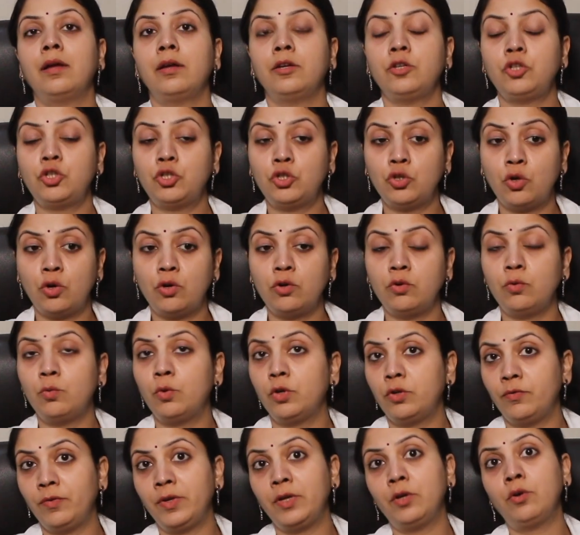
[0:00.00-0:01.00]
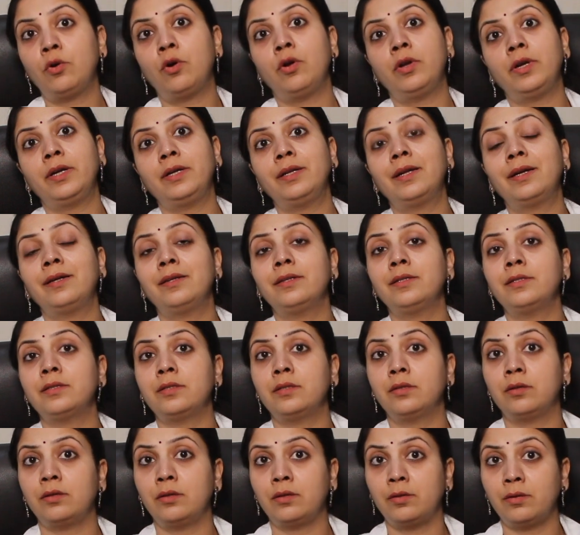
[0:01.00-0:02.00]
shock, what we call it, that
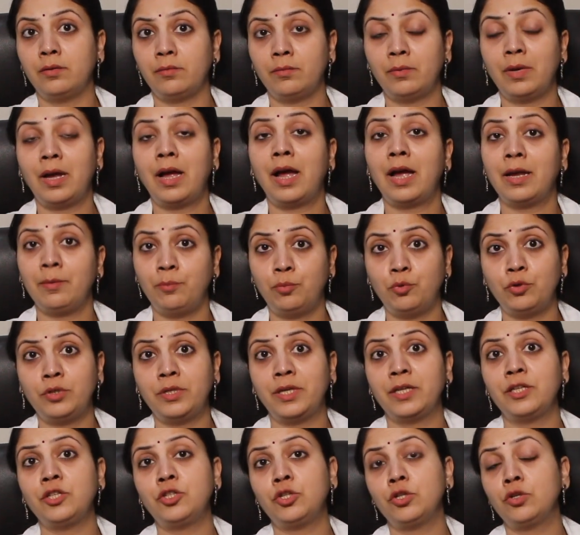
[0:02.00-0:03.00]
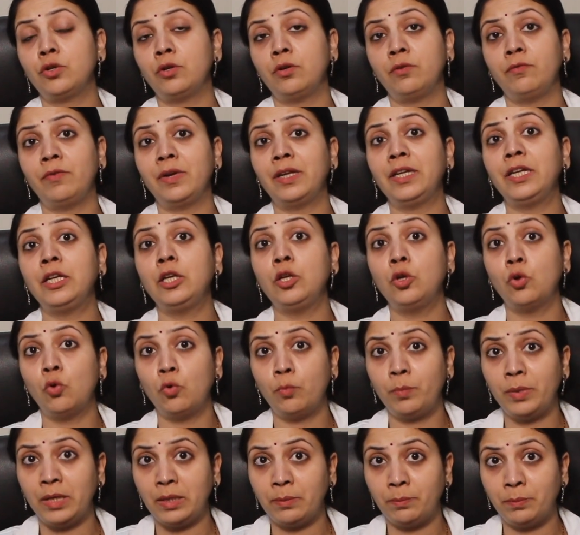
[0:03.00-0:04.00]
is hypotension or a very
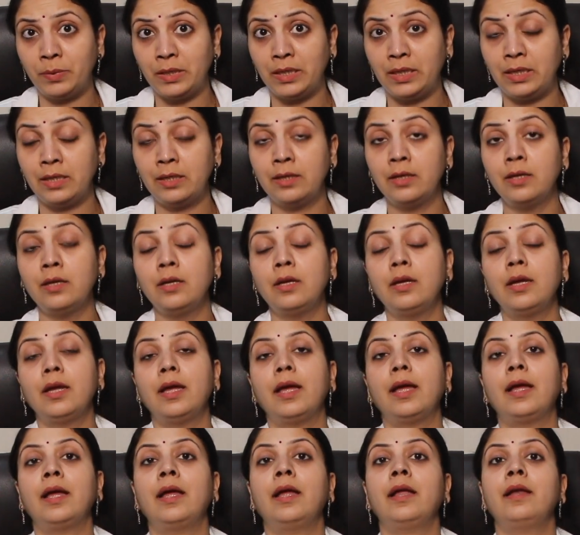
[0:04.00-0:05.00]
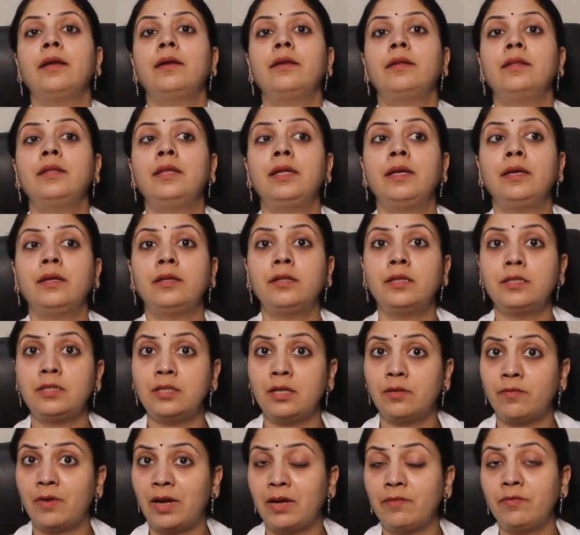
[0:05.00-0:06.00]
low BP, and the
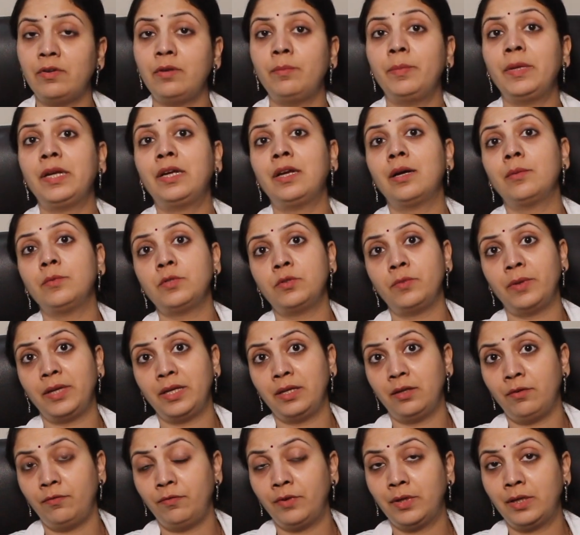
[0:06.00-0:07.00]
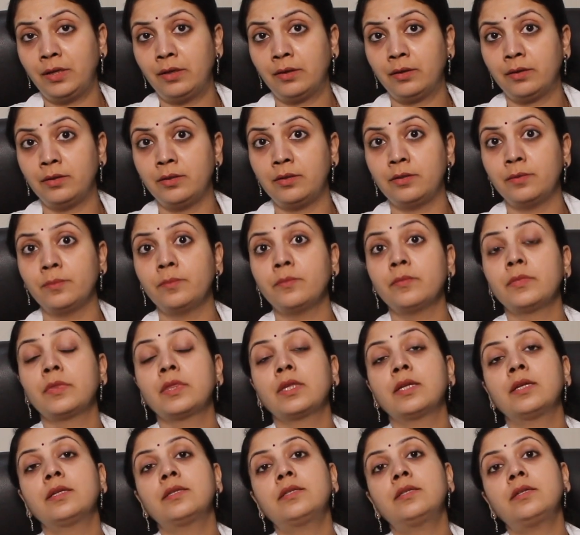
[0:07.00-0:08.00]
survival becomes very difficult.
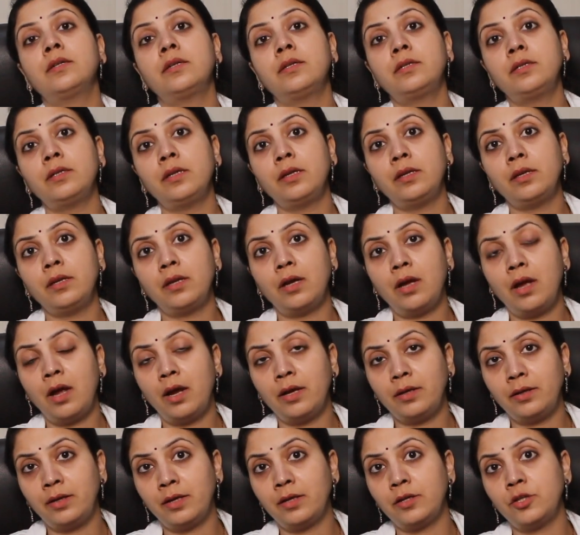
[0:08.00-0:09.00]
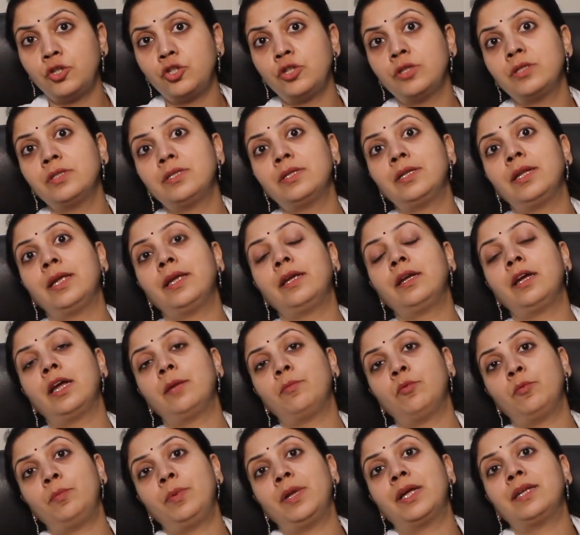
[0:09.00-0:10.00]
Certain heart conditions like
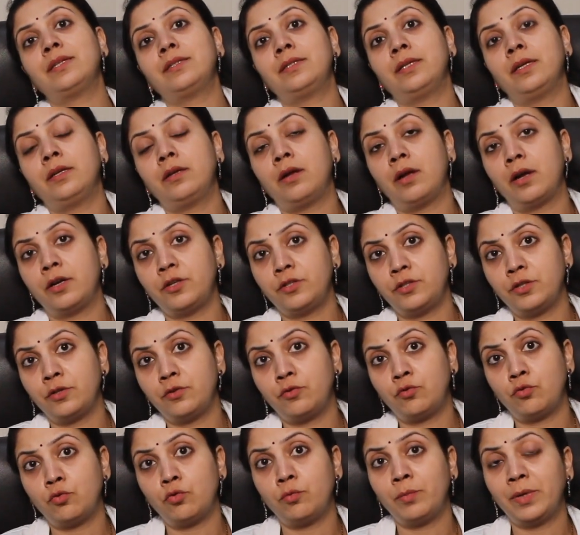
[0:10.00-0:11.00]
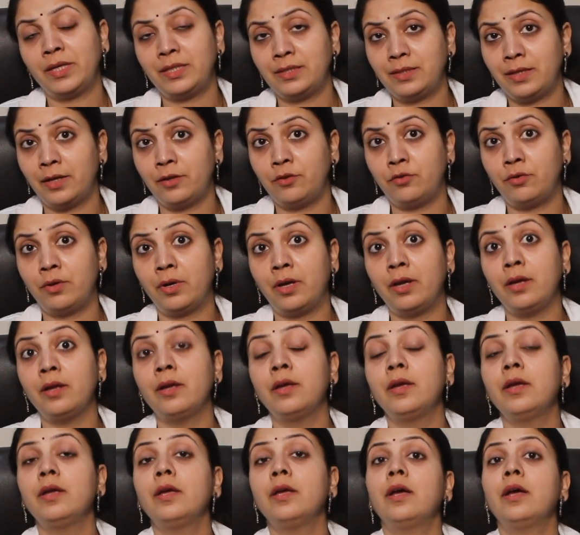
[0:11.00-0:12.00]
hypoplastic heart syndrome, etc.,
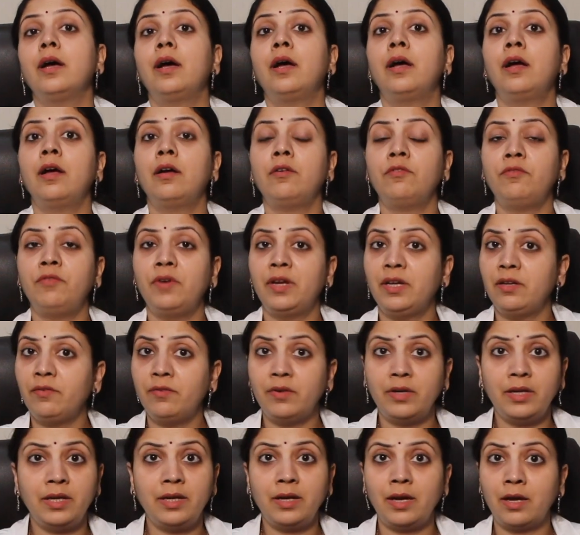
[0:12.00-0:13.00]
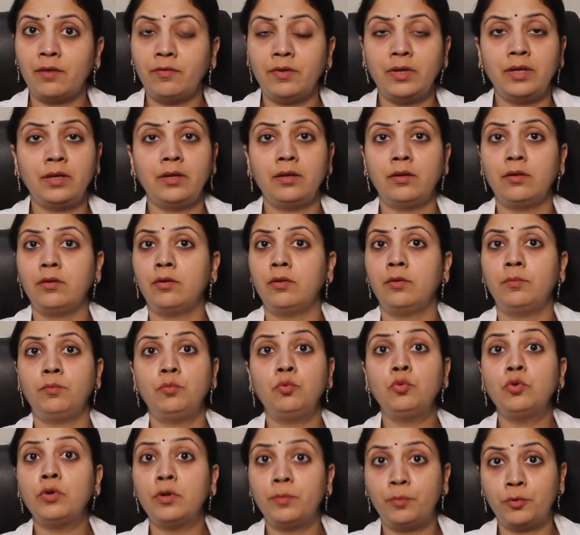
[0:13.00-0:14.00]
are very having
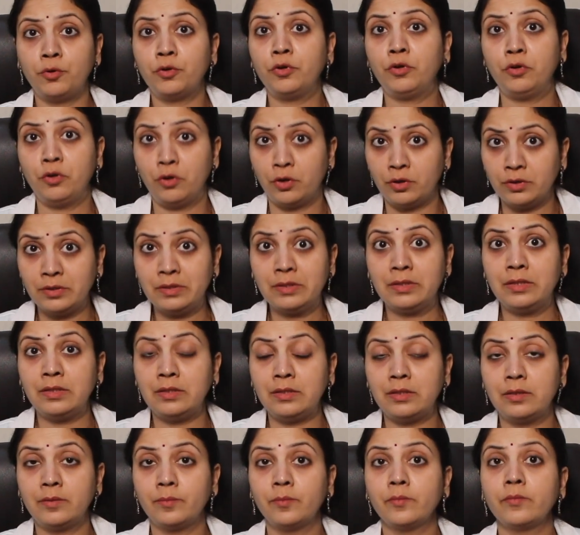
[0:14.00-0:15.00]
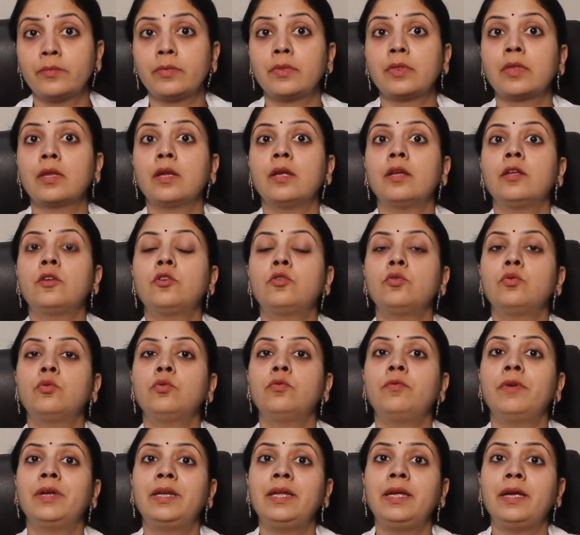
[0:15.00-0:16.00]
poor prognosis.
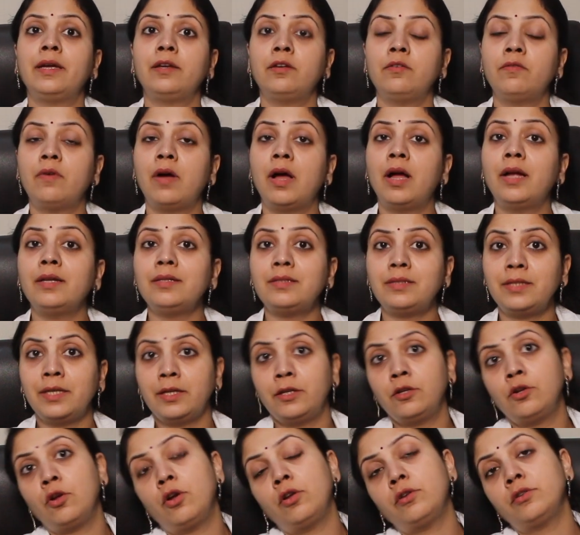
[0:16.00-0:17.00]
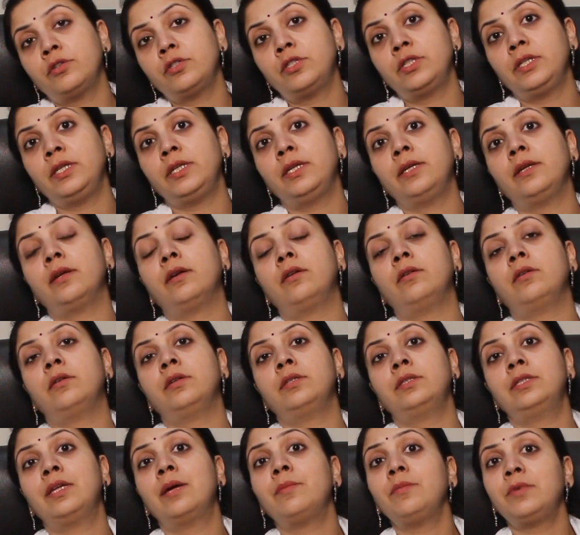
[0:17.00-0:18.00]
To very advanced technology,
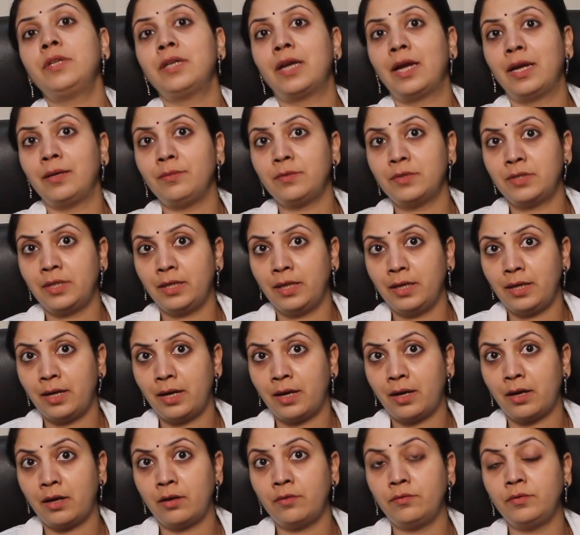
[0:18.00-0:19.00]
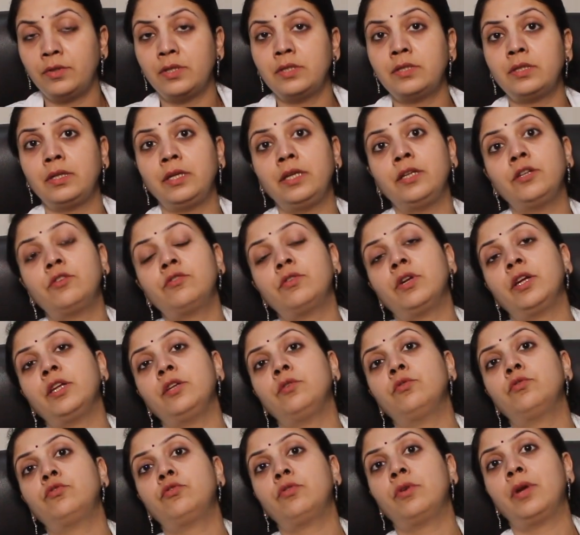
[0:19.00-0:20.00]
sometimes they have this
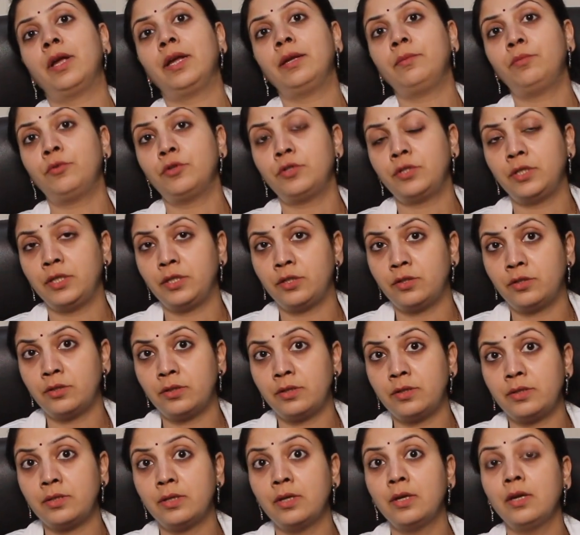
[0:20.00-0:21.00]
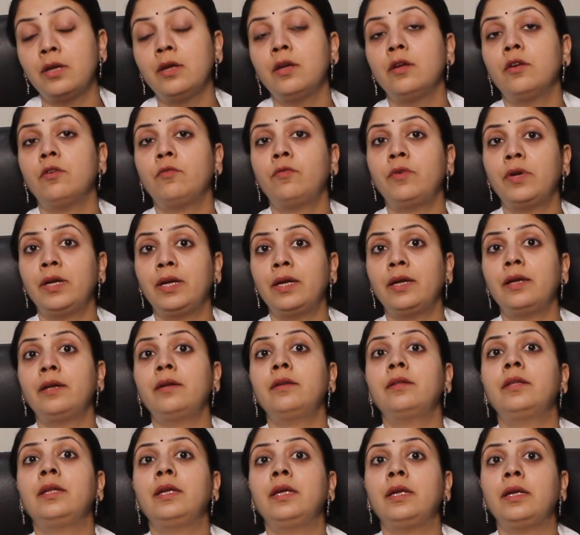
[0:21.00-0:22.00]
intrauterine procedures where